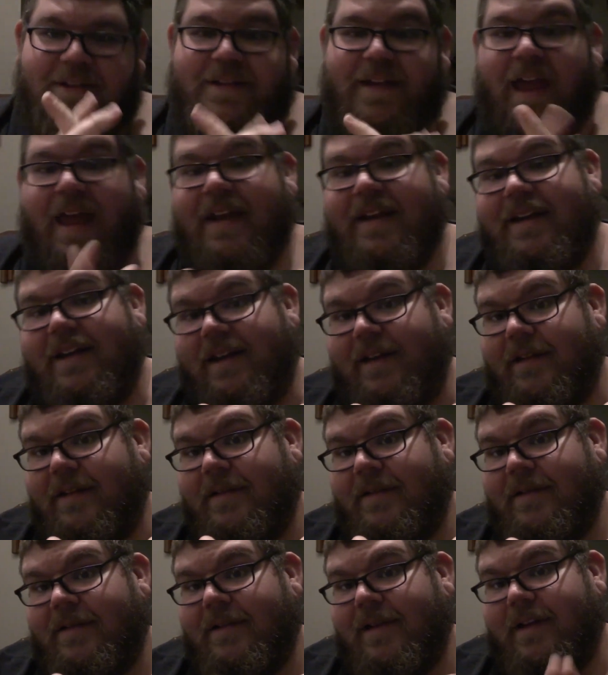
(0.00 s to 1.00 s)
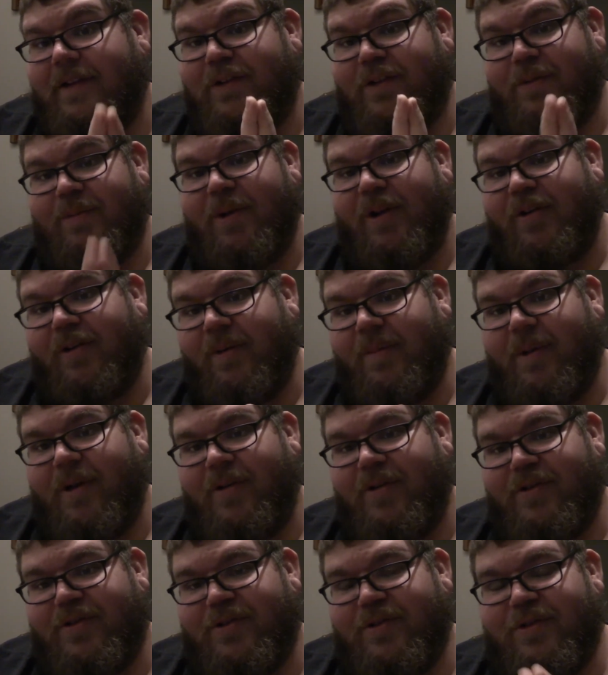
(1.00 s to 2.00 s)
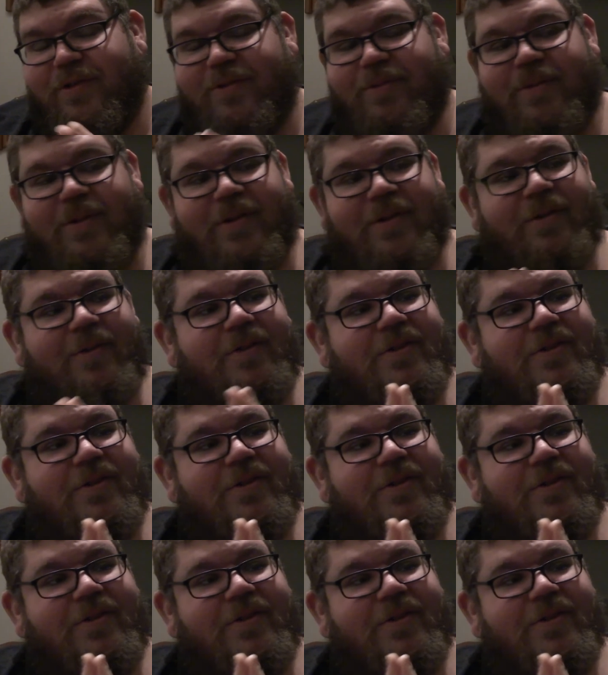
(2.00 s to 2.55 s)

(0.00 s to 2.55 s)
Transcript: I didn't until my grandma introduced me to her.